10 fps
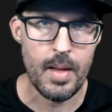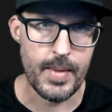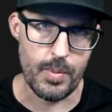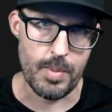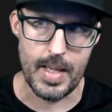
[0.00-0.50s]

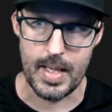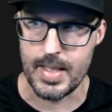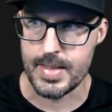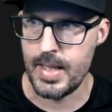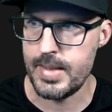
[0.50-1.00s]
That wouldn't make any
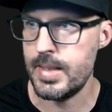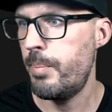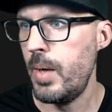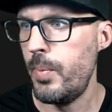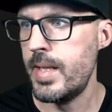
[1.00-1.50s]
sense.
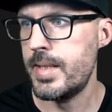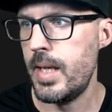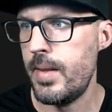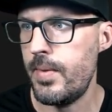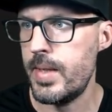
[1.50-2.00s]
But we can see
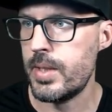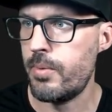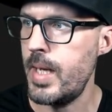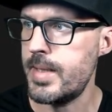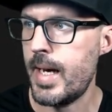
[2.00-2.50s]
that this
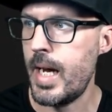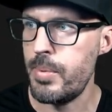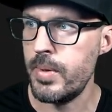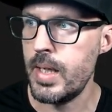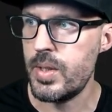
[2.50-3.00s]
creates a
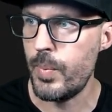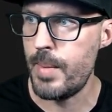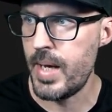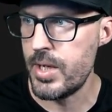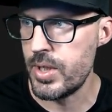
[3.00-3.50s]
hyperlink to web
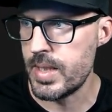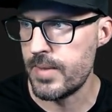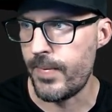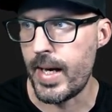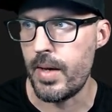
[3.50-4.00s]
pages,
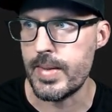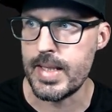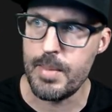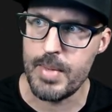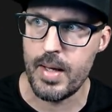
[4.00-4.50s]
files,
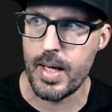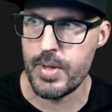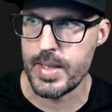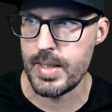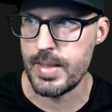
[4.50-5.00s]
email
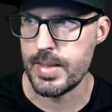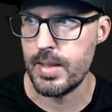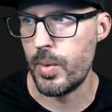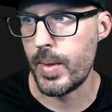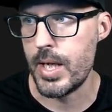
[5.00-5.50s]
addresses,
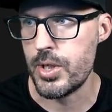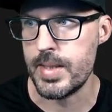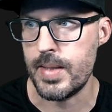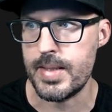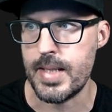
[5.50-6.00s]
locations
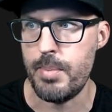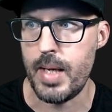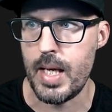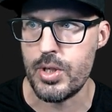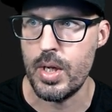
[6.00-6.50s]
in the same
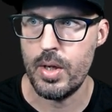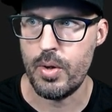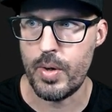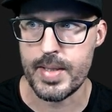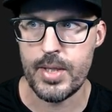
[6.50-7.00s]
page,
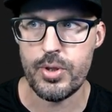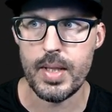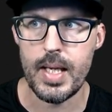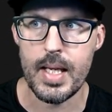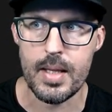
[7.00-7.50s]
or
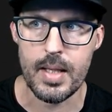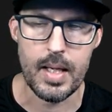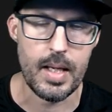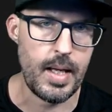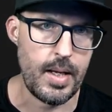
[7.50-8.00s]
essentially
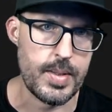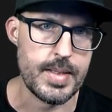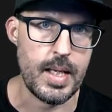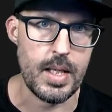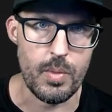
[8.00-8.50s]
anything else
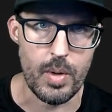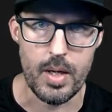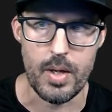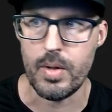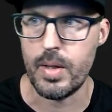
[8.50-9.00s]
a
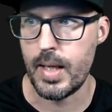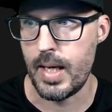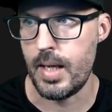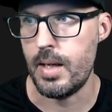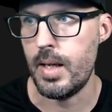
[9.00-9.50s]
URL
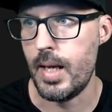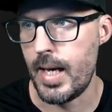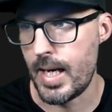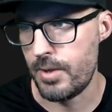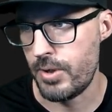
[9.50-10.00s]
can
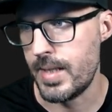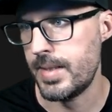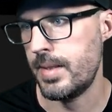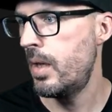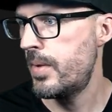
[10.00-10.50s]

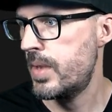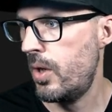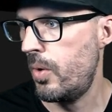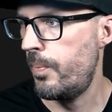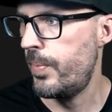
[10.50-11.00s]
address.
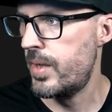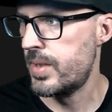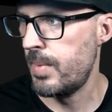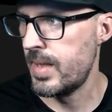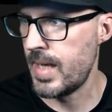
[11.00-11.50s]
So there's
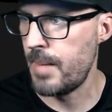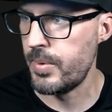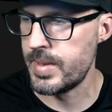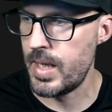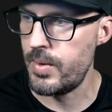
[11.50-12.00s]
some
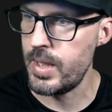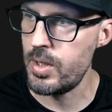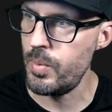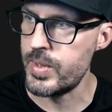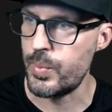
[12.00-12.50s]
examples down
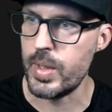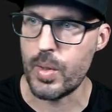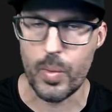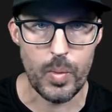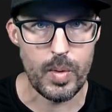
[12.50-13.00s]
here. What's really
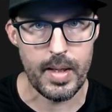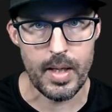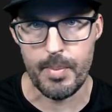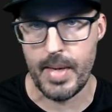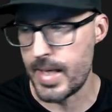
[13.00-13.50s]
cool
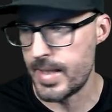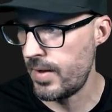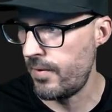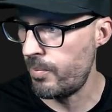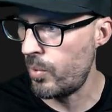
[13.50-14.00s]
um, as
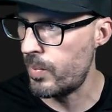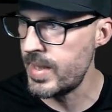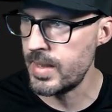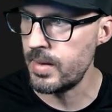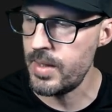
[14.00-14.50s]
of more
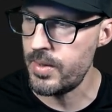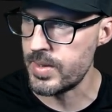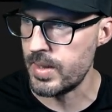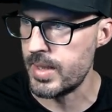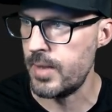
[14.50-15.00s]
recently,
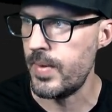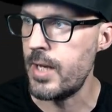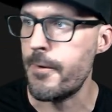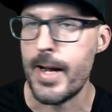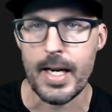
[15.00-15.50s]
there's lots of
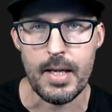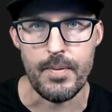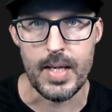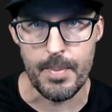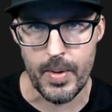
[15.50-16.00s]

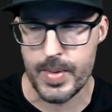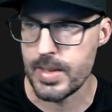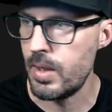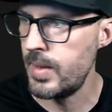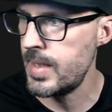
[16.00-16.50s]
interactive demos
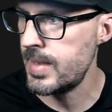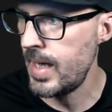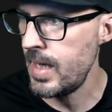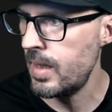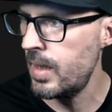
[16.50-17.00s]
on this
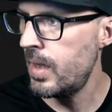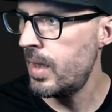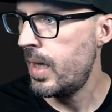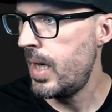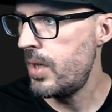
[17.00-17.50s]
site.
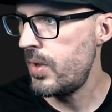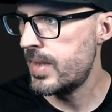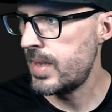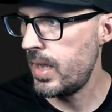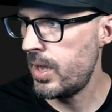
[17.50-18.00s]
And you can
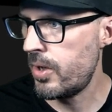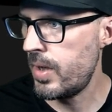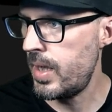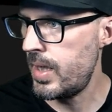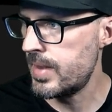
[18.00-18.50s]
see here
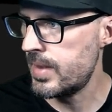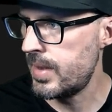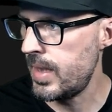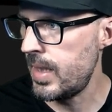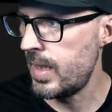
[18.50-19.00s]
is
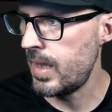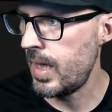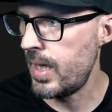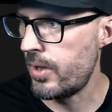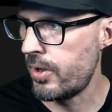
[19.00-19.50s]
the
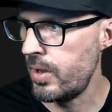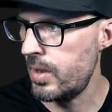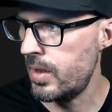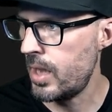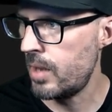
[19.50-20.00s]
anchor
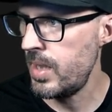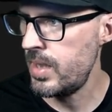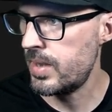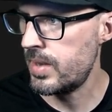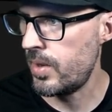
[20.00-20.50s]
element.
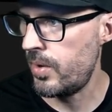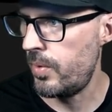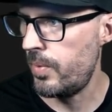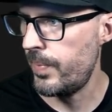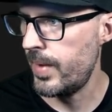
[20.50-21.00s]

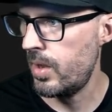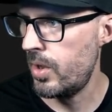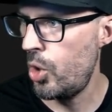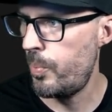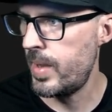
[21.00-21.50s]
So
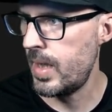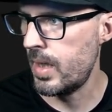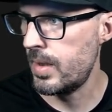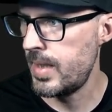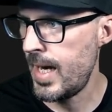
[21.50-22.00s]

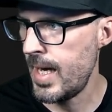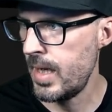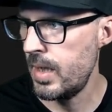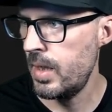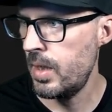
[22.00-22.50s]
opening
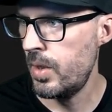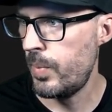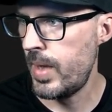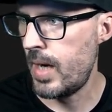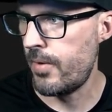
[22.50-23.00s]
tag,
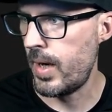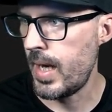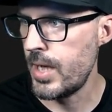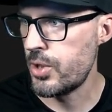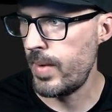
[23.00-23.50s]
we have our
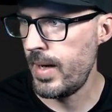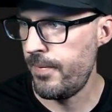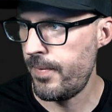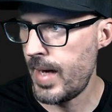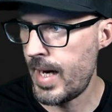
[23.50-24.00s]

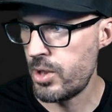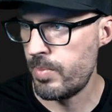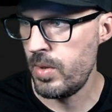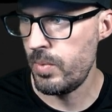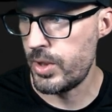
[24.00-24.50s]
href
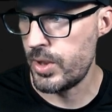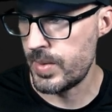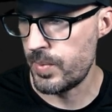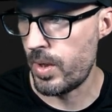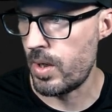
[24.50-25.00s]
attribute, which
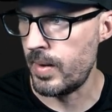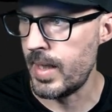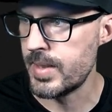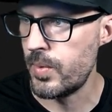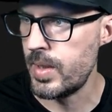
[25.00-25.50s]
is where our
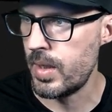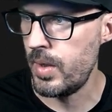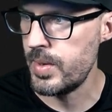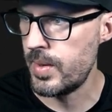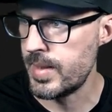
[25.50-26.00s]
link's going to go.
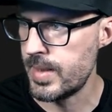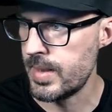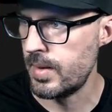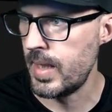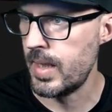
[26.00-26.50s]
So
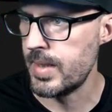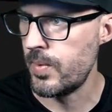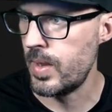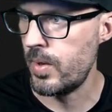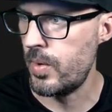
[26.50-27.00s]
this link is
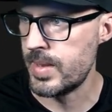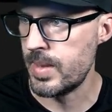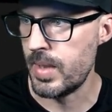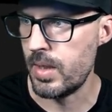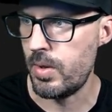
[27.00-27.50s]
going to go to
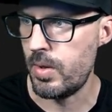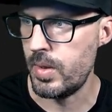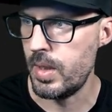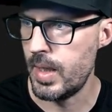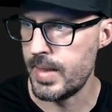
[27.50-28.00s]
something
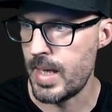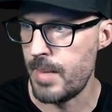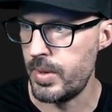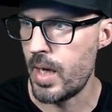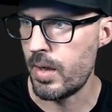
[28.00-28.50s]
called
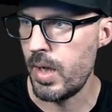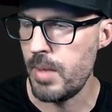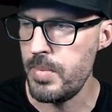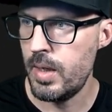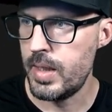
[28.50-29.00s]
example.com.